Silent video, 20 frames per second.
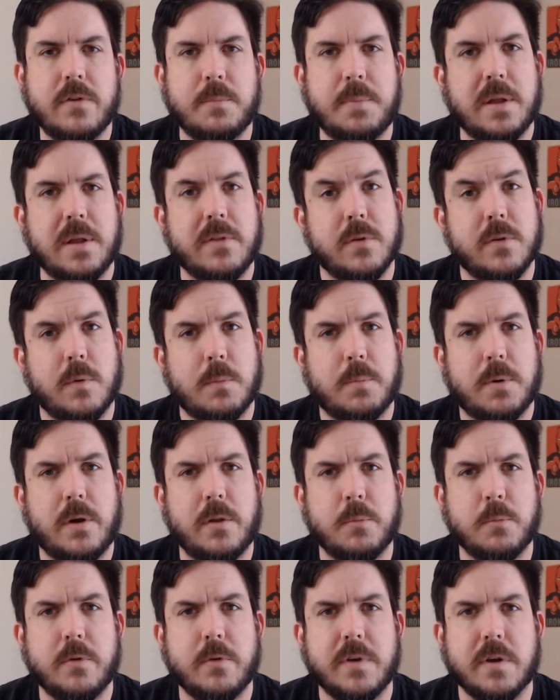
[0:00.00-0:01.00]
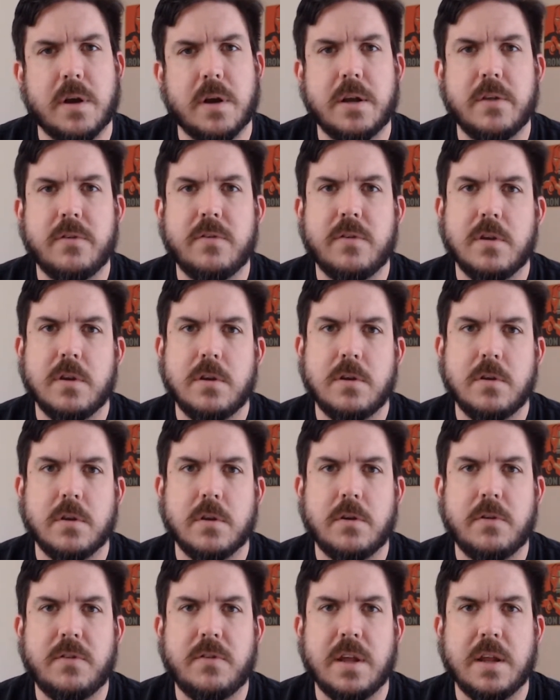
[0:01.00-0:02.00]
Depends on what part of the movie you're at, and you'll
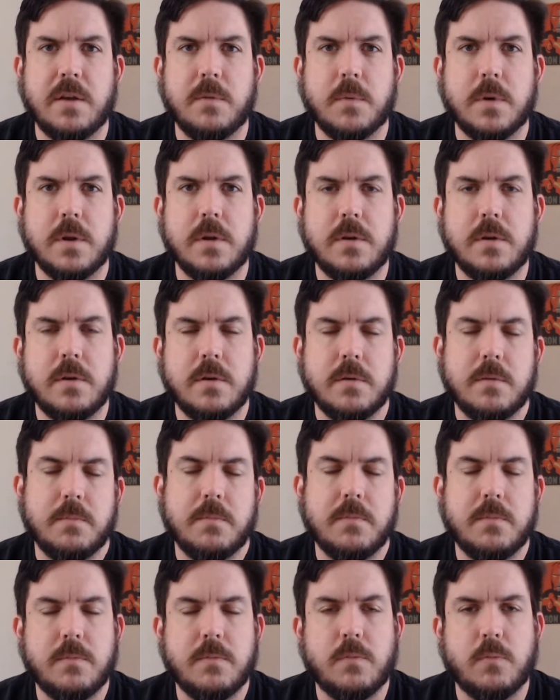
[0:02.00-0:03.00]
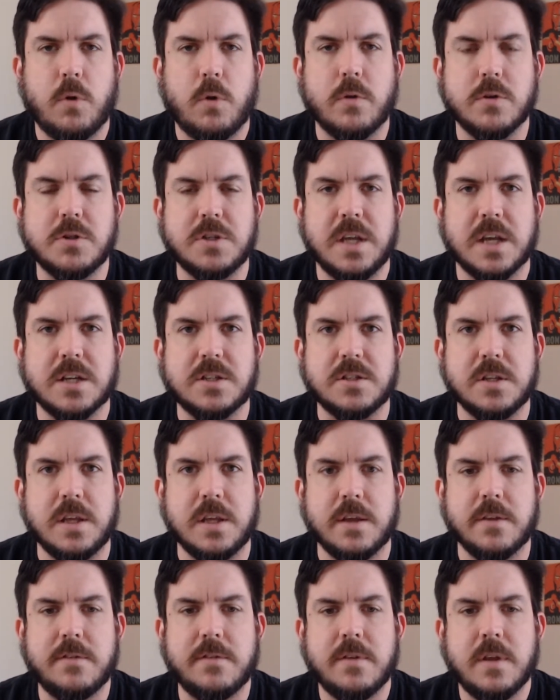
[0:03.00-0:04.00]
understand what role she actually
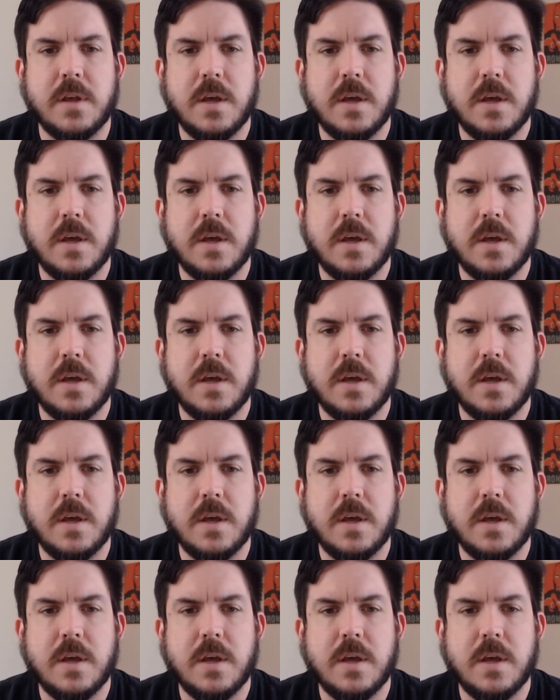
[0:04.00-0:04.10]
is.